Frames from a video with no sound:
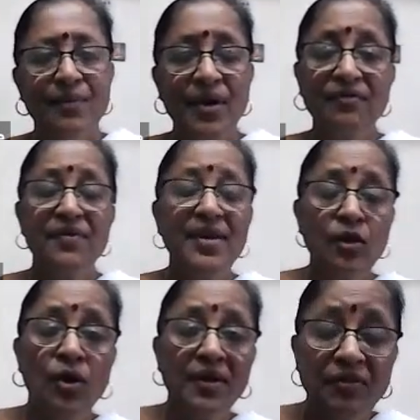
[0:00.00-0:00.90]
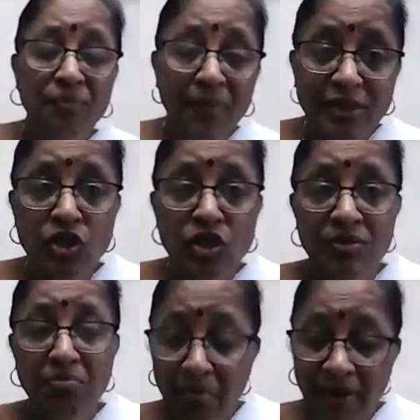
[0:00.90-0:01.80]
But we go even
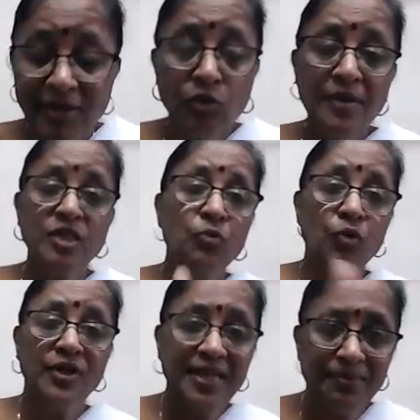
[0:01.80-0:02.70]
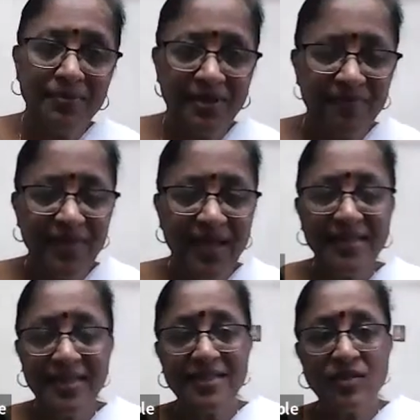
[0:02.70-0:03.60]
much, much, much more deeper.
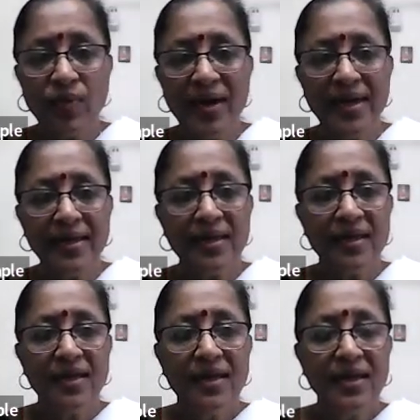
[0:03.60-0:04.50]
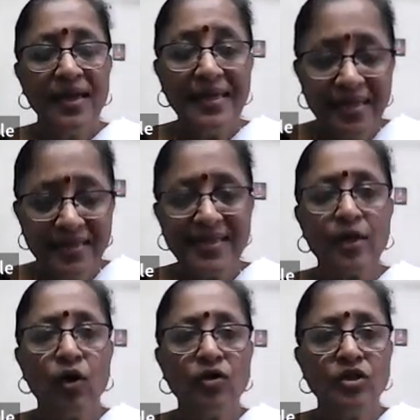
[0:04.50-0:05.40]
And this is why Indian
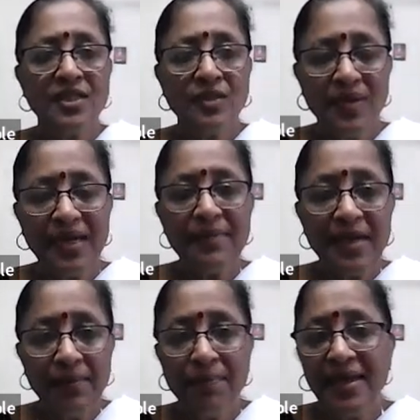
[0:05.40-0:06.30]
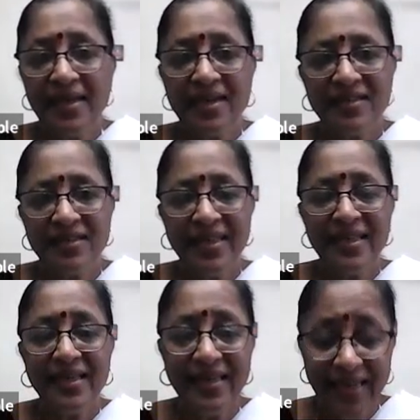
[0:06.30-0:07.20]
psychology is becoming a big
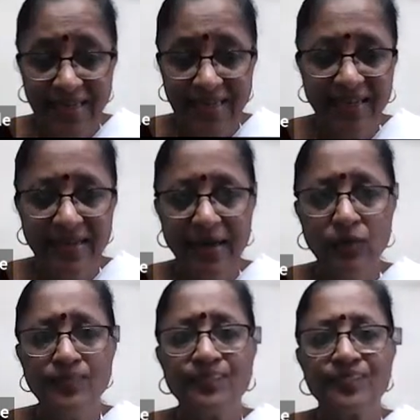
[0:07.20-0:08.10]
thing in India now.